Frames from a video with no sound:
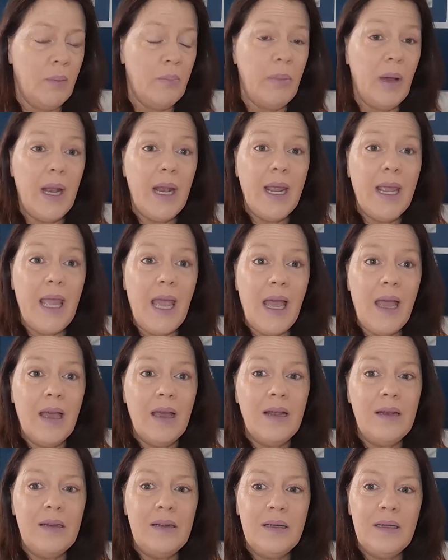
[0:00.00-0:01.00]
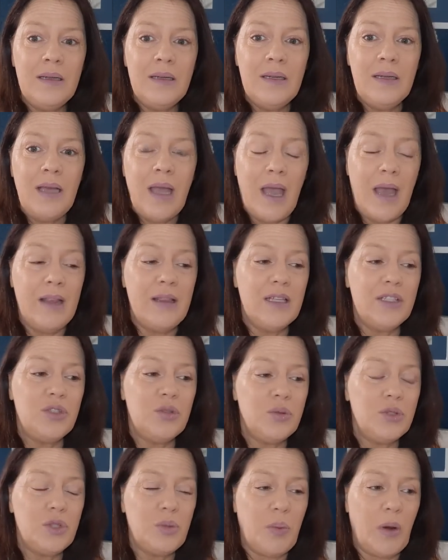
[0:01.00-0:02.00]
But again, and
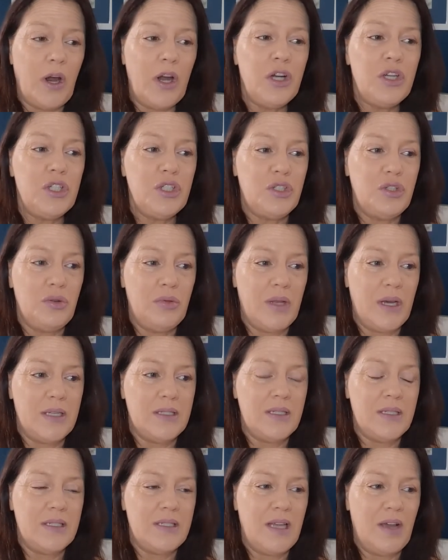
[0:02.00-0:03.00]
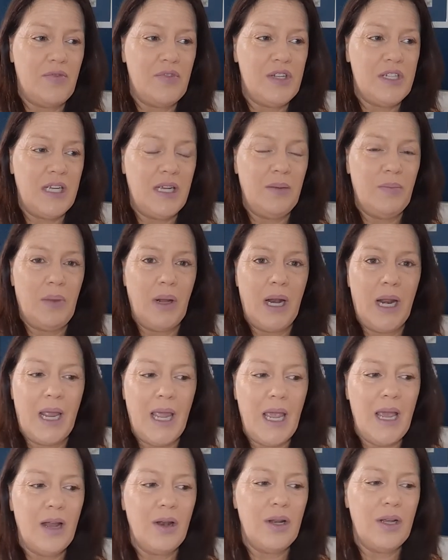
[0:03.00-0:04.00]
this was prior to two thousand seventeen, but
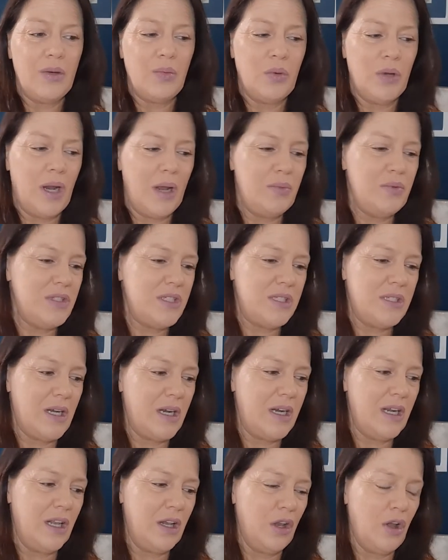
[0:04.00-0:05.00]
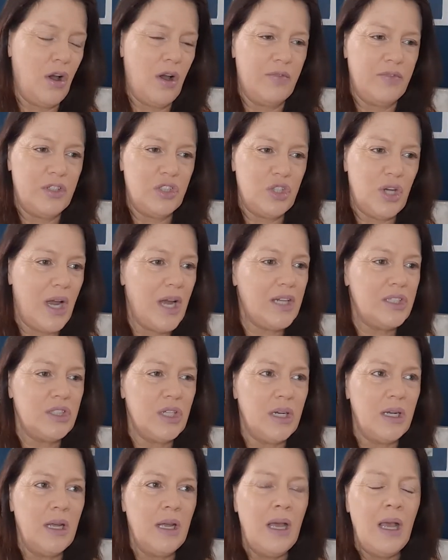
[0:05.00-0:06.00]
again, when I was studying law of
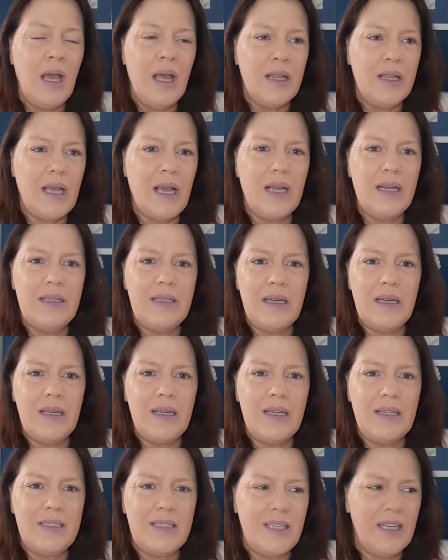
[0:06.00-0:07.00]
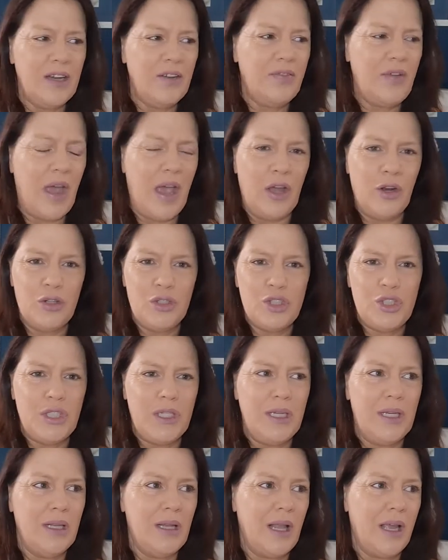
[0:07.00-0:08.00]
attraction, the idea of
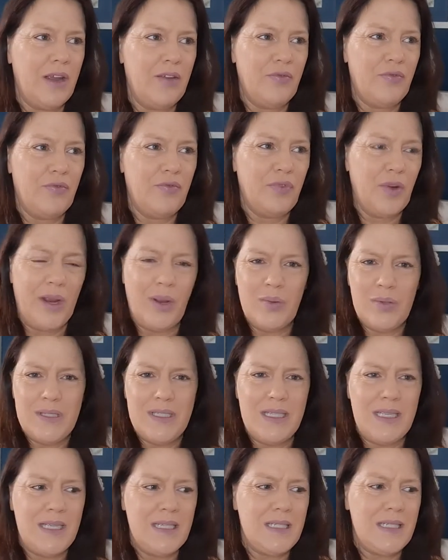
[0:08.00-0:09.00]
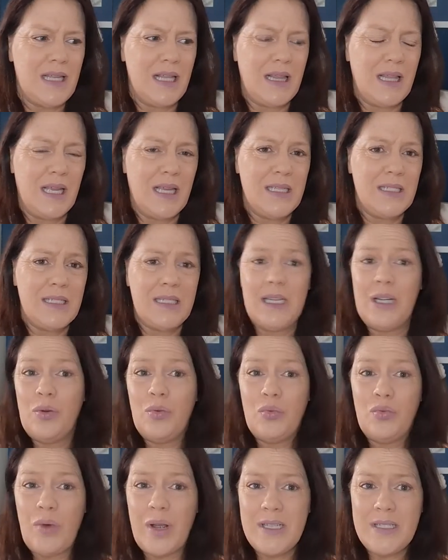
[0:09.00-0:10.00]
energy and like frequencies and things
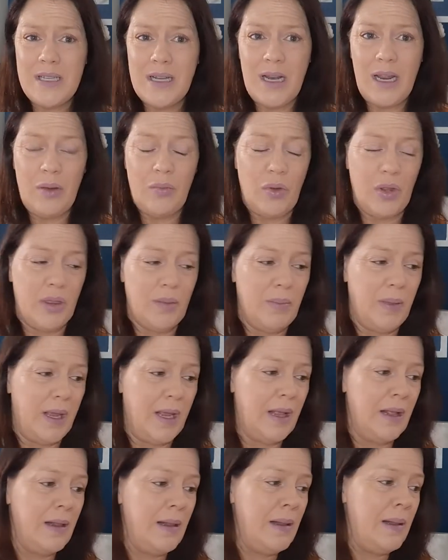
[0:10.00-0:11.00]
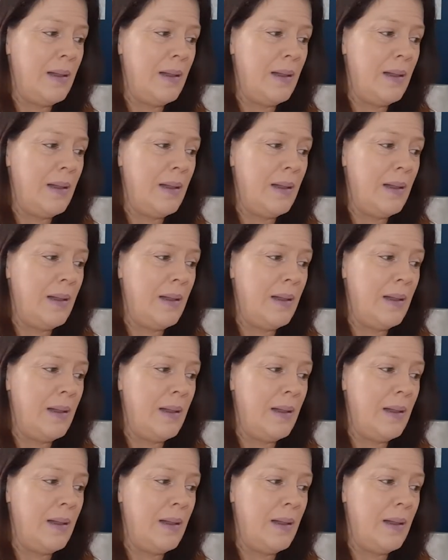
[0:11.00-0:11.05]
didn't resonate with me,